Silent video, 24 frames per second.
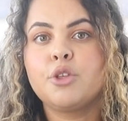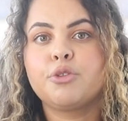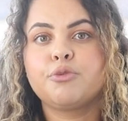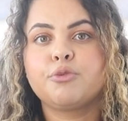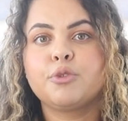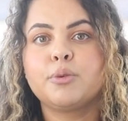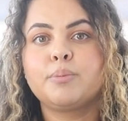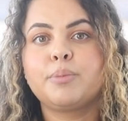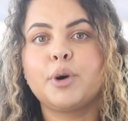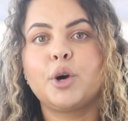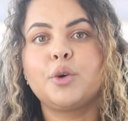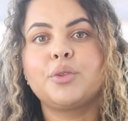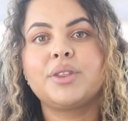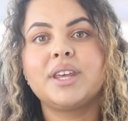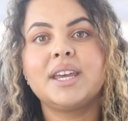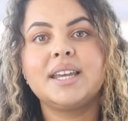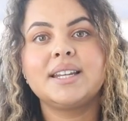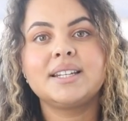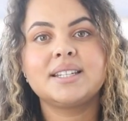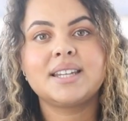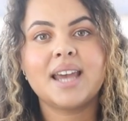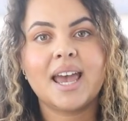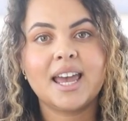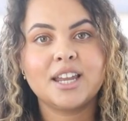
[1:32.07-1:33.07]
through both
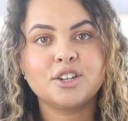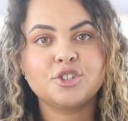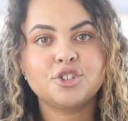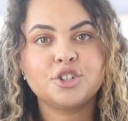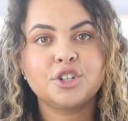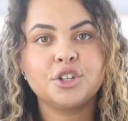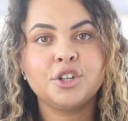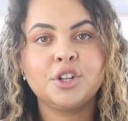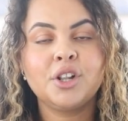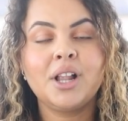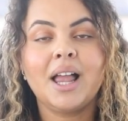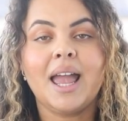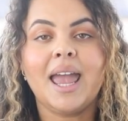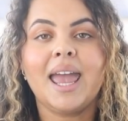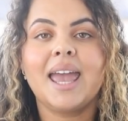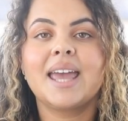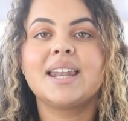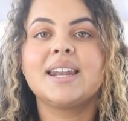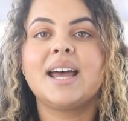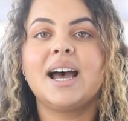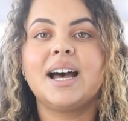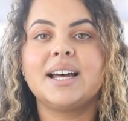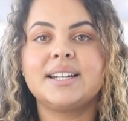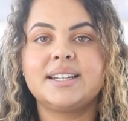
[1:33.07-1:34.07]
intentional
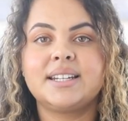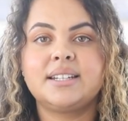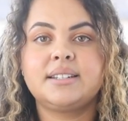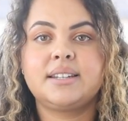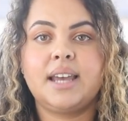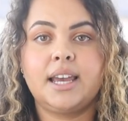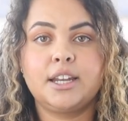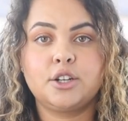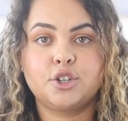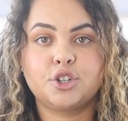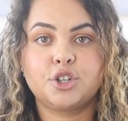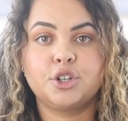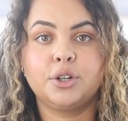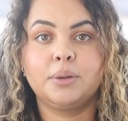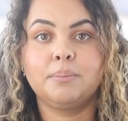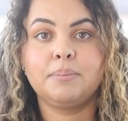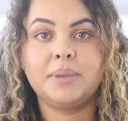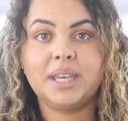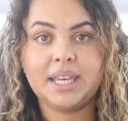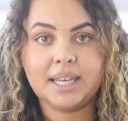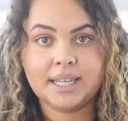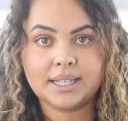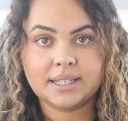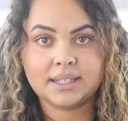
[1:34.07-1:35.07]
and unintentional
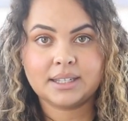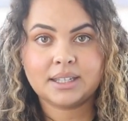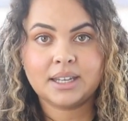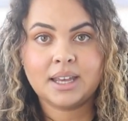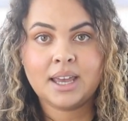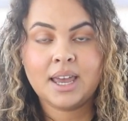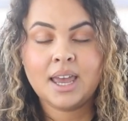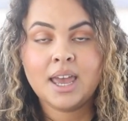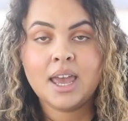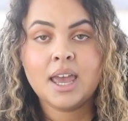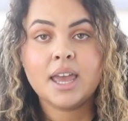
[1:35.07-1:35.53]
means.